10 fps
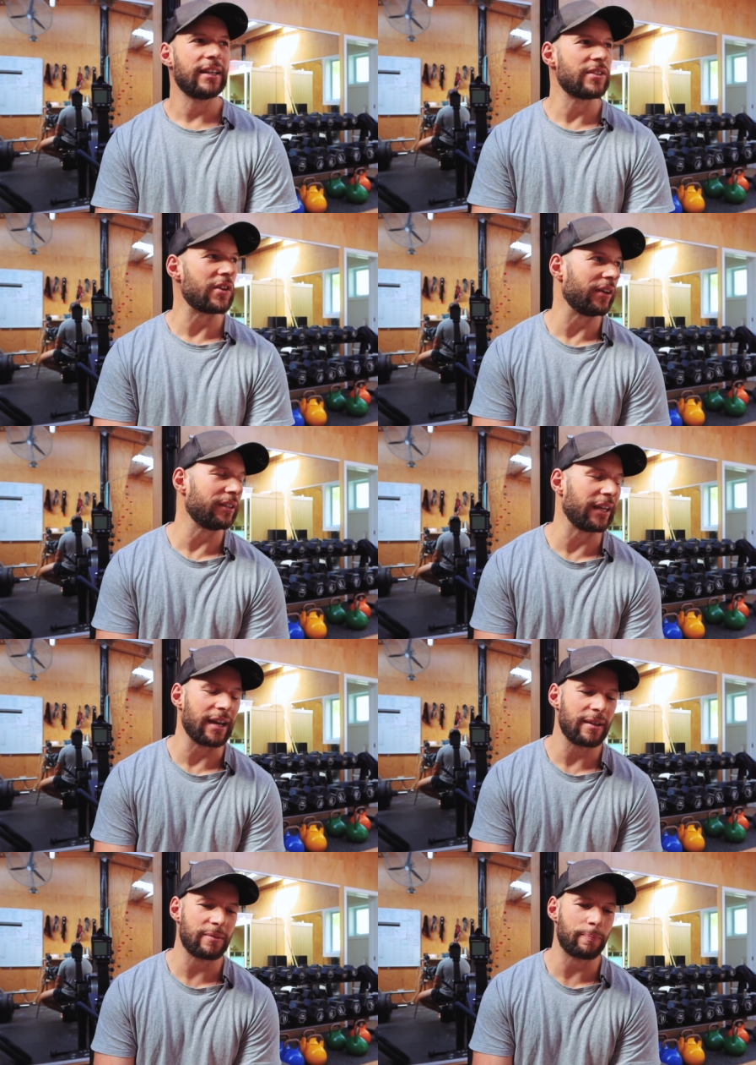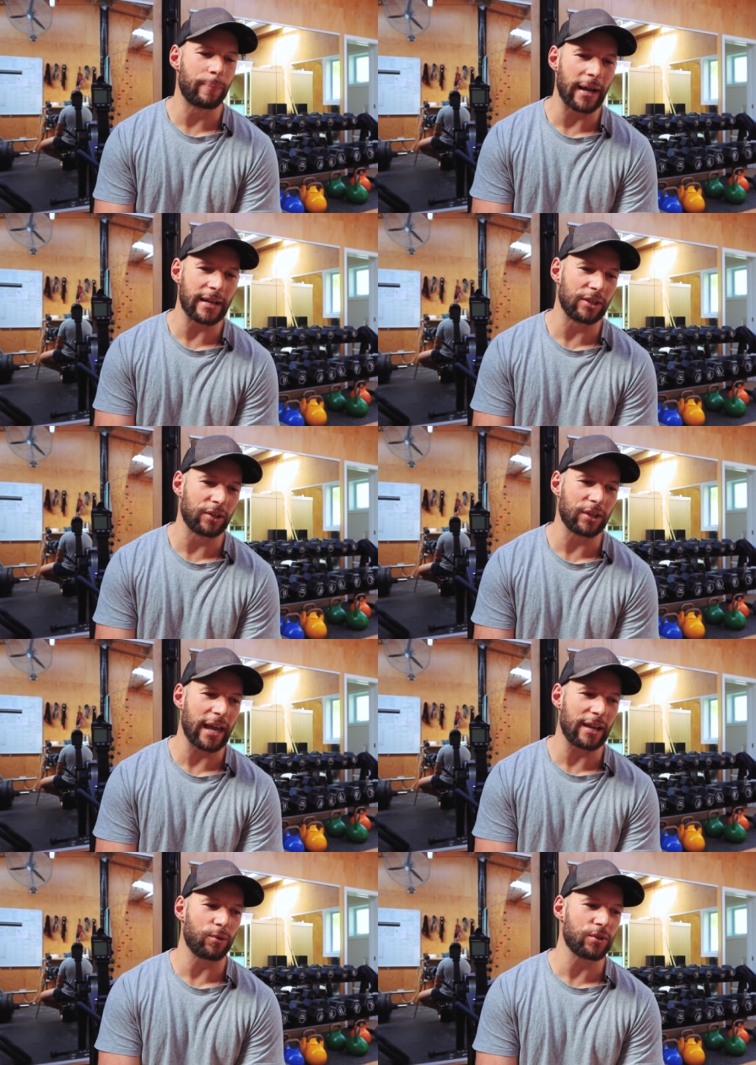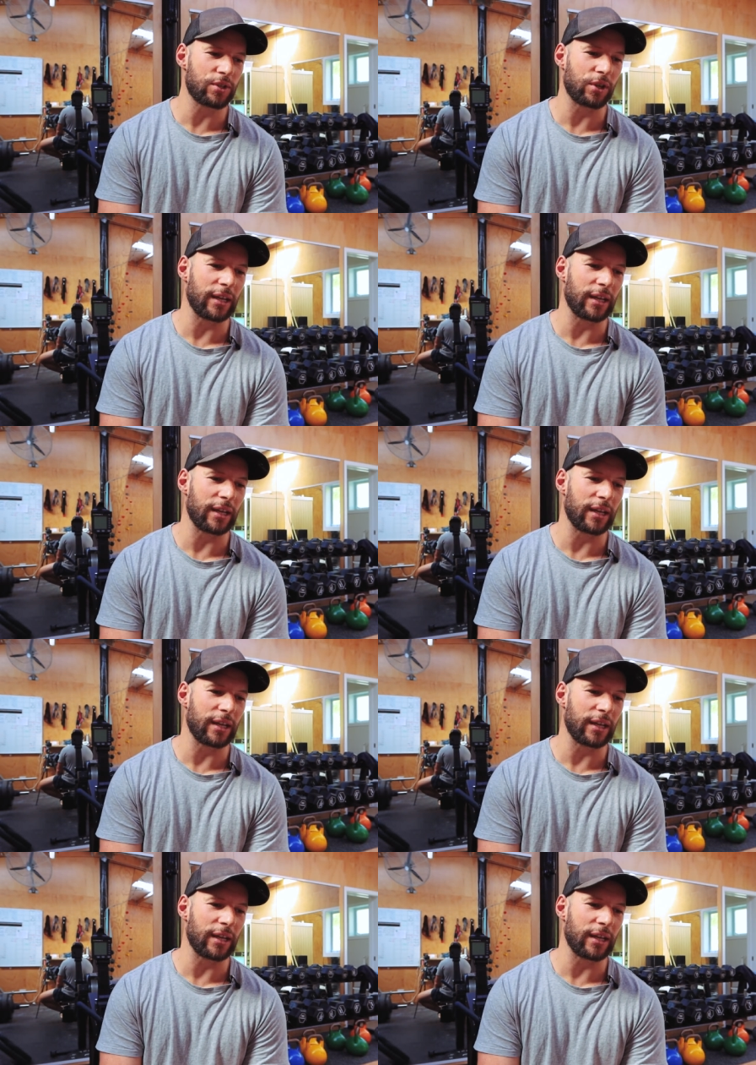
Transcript: So yeah, but you can also